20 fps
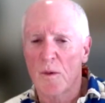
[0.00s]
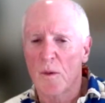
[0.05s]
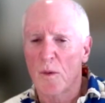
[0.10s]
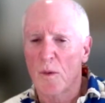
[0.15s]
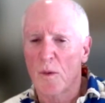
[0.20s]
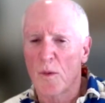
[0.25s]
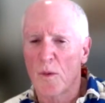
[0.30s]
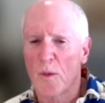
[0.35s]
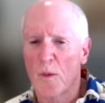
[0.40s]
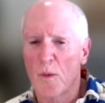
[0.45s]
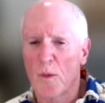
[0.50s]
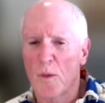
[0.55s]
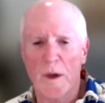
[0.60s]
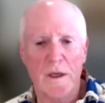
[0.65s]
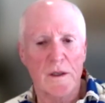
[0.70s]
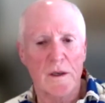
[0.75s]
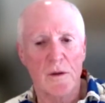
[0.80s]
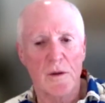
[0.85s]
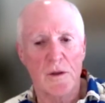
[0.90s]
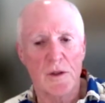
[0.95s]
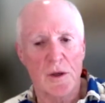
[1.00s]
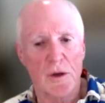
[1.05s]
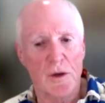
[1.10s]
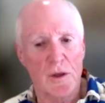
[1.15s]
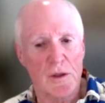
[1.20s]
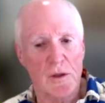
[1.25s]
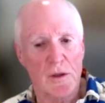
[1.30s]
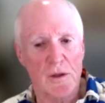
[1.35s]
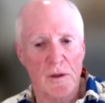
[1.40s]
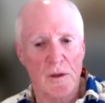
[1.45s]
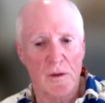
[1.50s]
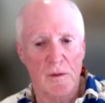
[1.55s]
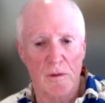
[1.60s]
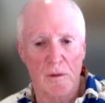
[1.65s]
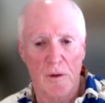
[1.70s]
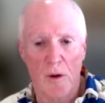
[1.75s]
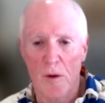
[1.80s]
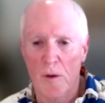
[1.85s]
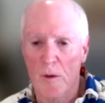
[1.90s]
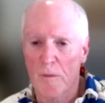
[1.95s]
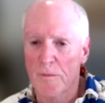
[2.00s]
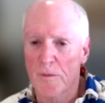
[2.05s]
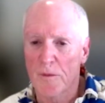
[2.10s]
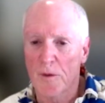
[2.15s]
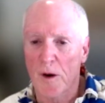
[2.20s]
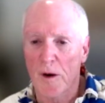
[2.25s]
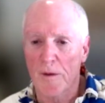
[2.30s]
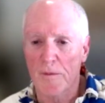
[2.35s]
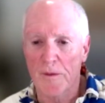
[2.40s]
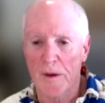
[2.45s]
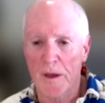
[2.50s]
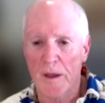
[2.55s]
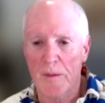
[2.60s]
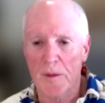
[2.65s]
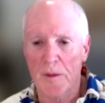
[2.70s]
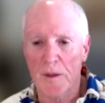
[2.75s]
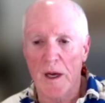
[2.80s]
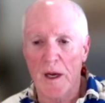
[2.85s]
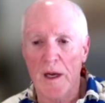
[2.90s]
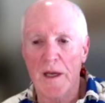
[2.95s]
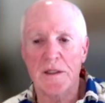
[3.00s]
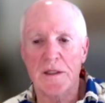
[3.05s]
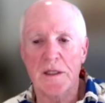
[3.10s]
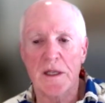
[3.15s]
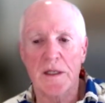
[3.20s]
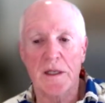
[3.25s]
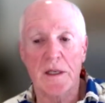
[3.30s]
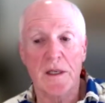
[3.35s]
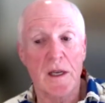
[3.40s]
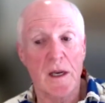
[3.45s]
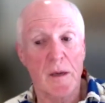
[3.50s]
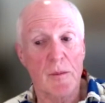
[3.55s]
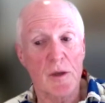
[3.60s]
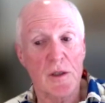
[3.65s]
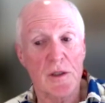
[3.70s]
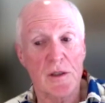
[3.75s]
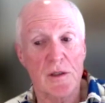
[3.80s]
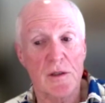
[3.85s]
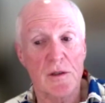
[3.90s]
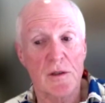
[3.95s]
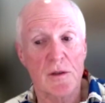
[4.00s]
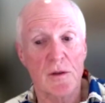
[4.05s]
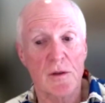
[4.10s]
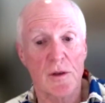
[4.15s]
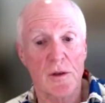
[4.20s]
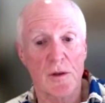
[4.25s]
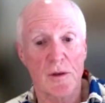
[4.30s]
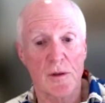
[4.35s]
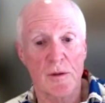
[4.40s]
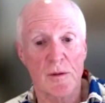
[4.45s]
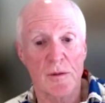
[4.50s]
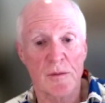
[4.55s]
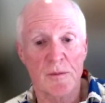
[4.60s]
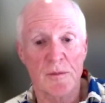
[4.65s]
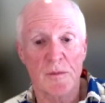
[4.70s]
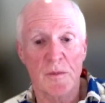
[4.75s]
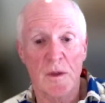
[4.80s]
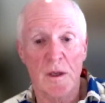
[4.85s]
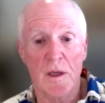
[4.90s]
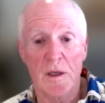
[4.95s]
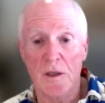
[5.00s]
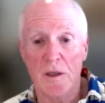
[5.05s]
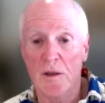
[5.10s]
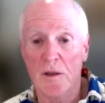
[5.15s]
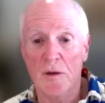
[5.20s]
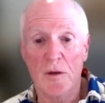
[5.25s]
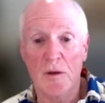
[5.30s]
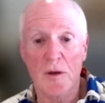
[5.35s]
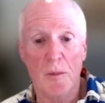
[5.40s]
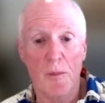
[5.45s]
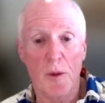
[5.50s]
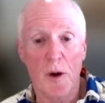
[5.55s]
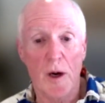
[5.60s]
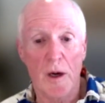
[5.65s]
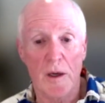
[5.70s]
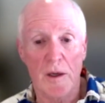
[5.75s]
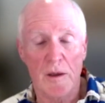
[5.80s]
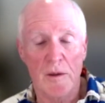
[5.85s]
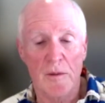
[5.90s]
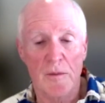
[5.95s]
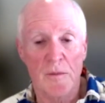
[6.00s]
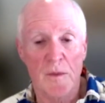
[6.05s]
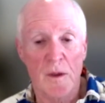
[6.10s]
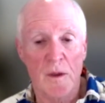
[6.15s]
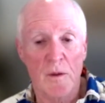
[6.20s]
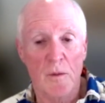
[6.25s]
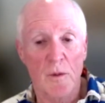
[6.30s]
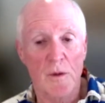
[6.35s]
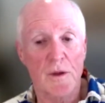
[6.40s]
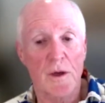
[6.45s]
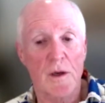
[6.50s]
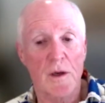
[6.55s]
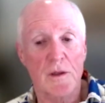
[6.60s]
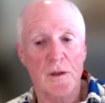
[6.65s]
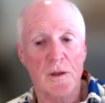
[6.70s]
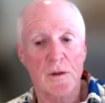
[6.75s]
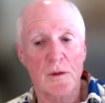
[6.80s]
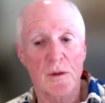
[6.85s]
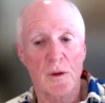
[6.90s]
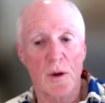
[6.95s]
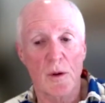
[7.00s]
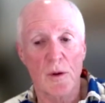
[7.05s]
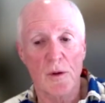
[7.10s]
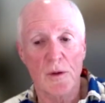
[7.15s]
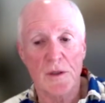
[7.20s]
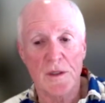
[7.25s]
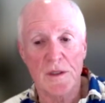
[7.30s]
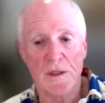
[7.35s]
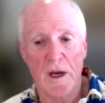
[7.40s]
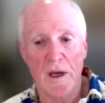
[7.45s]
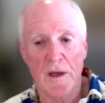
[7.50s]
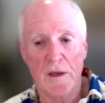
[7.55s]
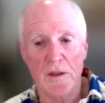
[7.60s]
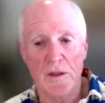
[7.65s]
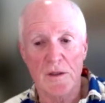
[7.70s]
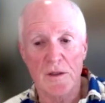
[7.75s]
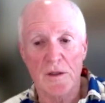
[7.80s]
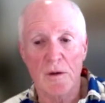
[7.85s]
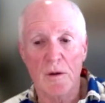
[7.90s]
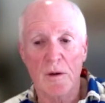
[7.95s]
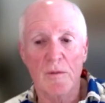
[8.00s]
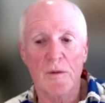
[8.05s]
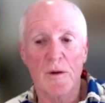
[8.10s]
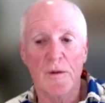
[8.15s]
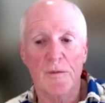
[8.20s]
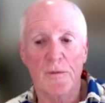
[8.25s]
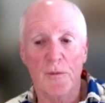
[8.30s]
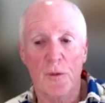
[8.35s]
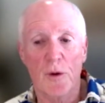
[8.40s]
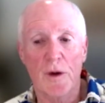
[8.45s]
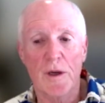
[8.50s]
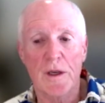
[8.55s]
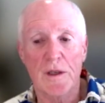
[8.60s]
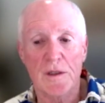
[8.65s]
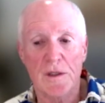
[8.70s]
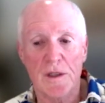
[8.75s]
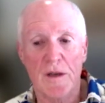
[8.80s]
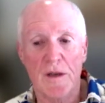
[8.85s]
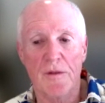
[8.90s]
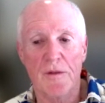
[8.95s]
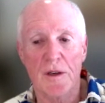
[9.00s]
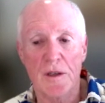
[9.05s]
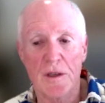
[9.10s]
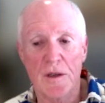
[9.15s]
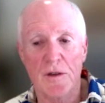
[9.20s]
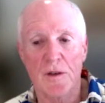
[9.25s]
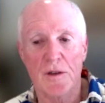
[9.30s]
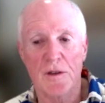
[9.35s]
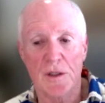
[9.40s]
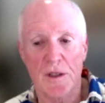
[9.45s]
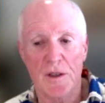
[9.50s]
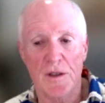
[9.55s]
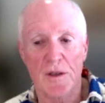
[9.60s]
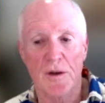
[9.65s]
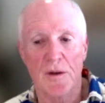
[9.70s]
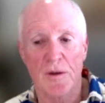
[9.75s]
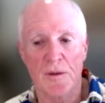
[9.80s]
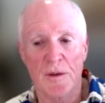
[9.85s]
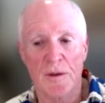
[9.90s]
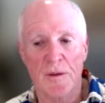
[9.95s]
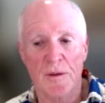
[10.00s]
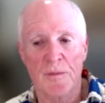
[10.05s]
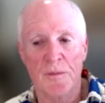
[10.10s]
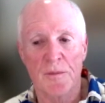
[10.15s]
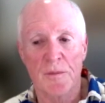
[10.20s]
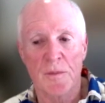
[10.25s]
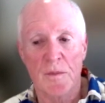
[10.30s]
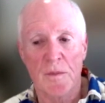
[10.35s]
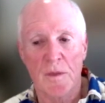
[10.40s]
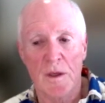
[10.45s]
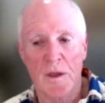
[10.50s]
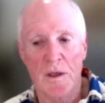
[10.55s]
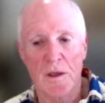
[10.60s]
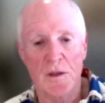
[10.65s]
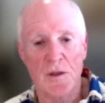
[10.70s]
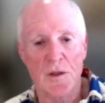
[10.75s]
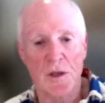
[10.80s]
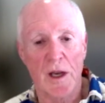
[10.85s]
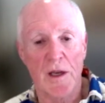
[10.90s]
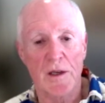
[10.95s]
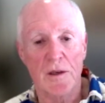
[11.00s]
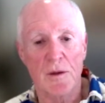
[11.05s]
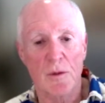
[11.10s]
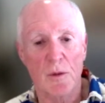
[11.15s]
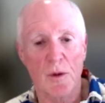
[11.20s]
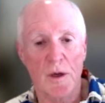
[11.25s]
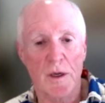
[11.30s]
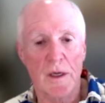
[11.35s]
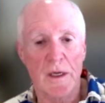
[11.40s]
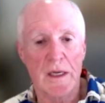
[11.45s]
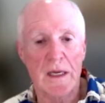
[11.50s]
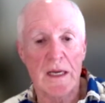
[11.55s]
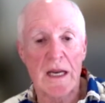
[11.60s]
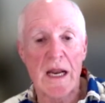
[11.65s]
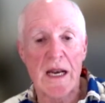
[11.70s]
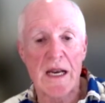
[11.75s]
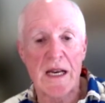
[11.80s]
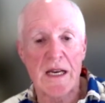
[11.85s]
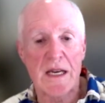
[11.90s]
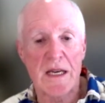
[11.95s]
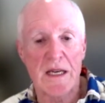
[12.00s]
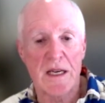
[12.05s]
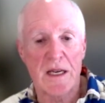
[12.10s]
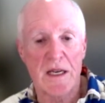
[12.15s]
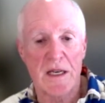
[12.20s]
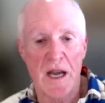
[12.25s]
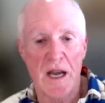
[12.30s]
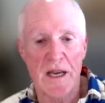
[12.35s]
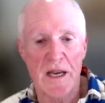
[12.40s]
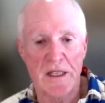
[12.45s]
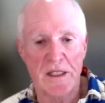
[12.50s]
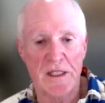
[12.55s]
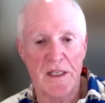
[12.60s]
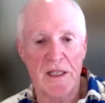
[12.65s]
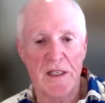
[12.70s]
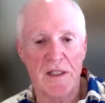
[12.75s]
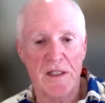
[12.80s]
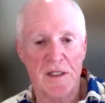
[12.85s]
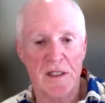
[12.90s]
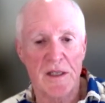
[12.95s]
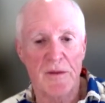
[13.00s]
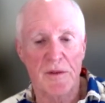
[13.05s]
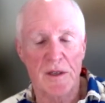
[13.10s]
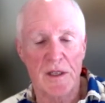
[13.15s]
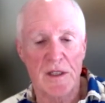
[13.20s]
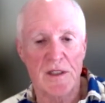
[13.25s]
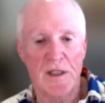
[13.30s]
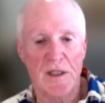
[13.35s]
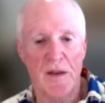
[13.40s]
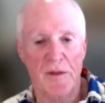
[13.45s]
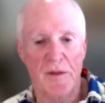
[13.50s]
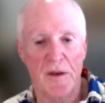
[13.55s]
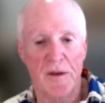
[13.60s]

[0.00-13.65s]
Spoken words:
Wanting a new church home for our family, I attended Emerson UU in Canoga Park with our two oldest daughters over 47 years ago in January 1977.